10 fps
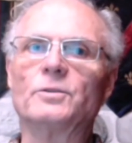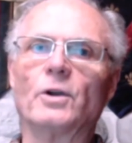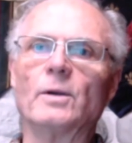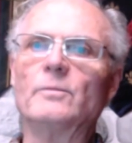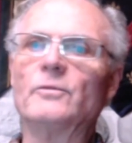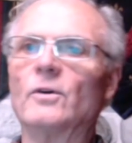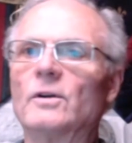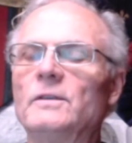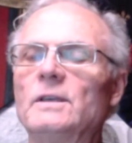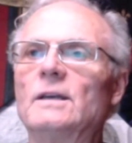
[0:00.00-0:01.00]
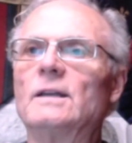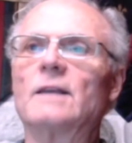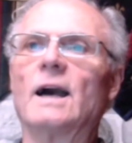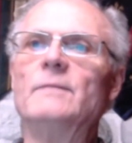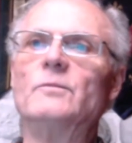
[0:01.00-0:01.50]
term for the
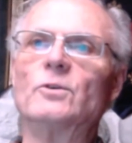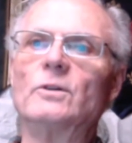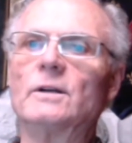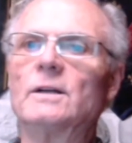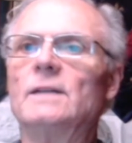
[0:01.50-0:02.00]
time ruler.